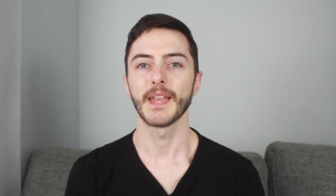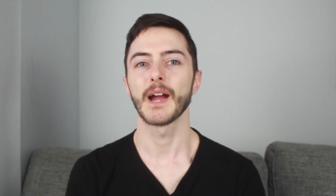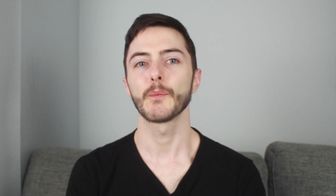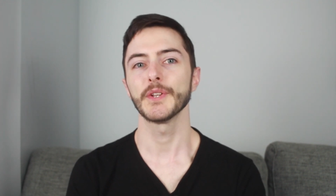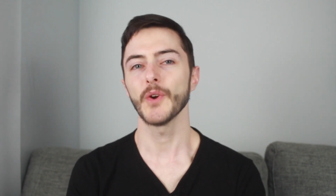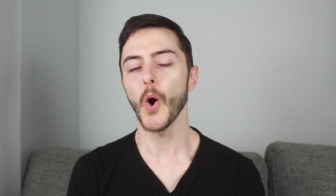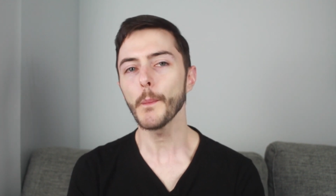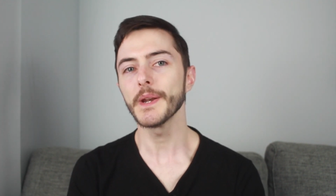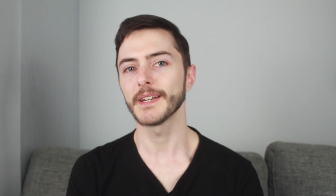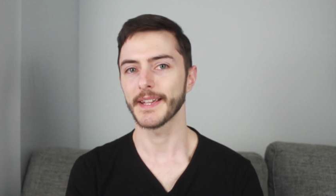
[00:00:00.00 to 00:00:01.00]
Now, when you
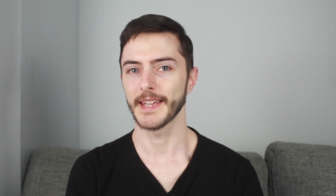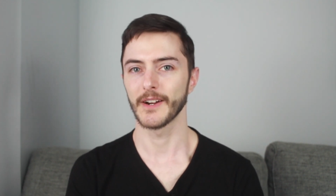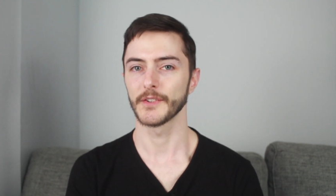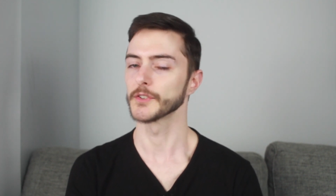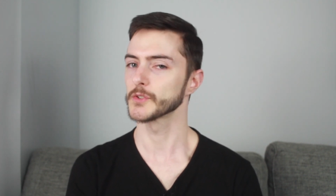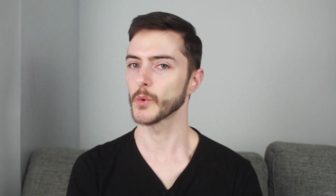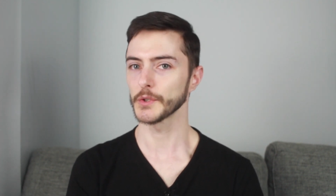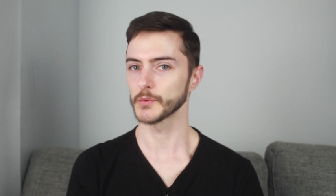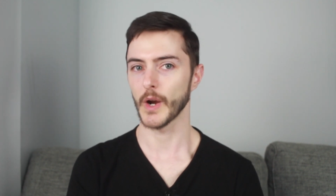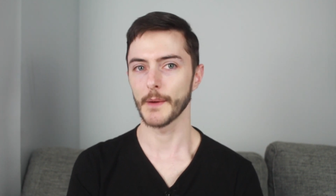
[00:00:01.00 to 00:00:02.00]
open an account, your
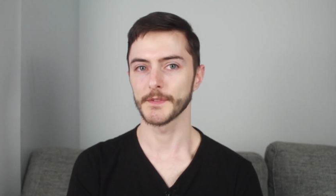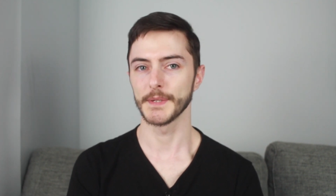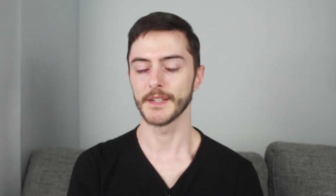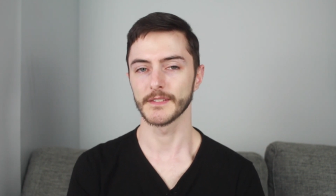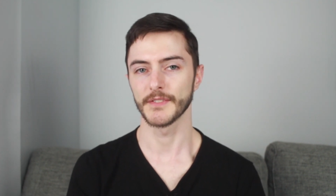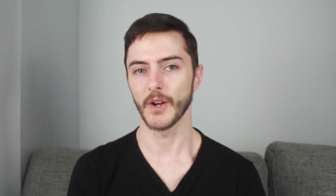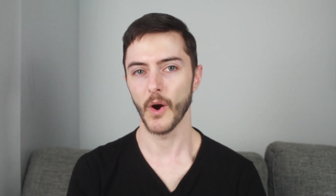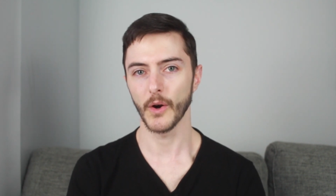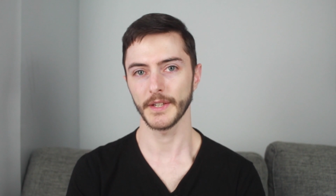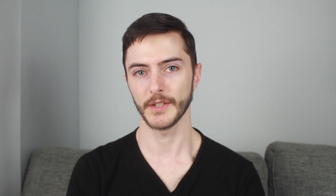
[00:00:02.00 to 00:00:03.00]
score drops because of the
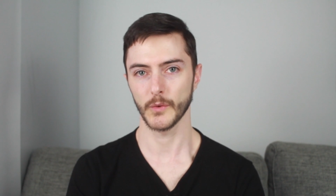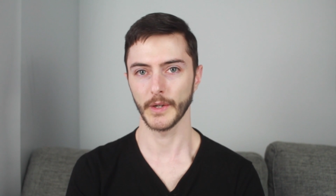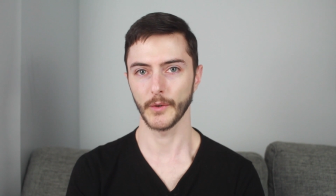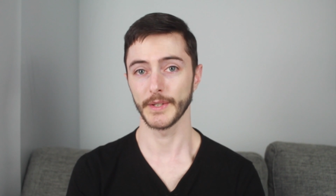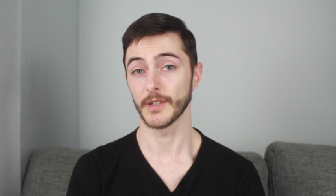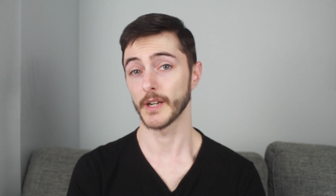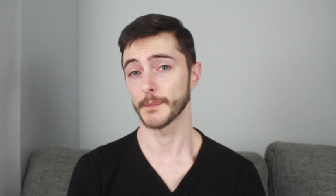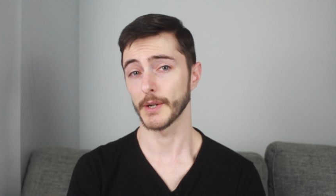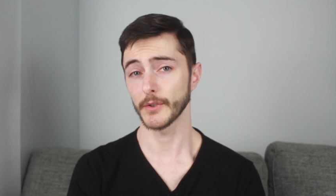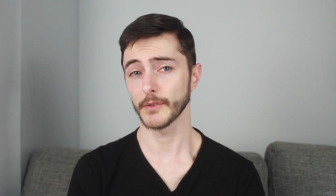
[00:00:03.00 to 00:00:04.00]
hard inquiry we
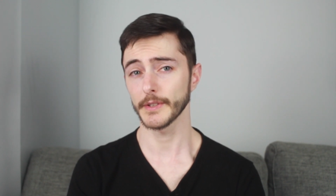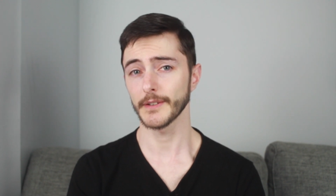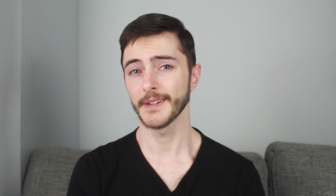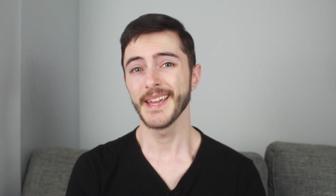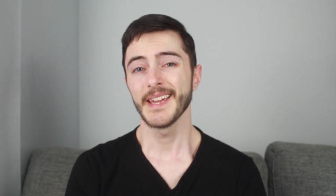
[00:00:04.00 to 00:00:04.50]
talked about earlier,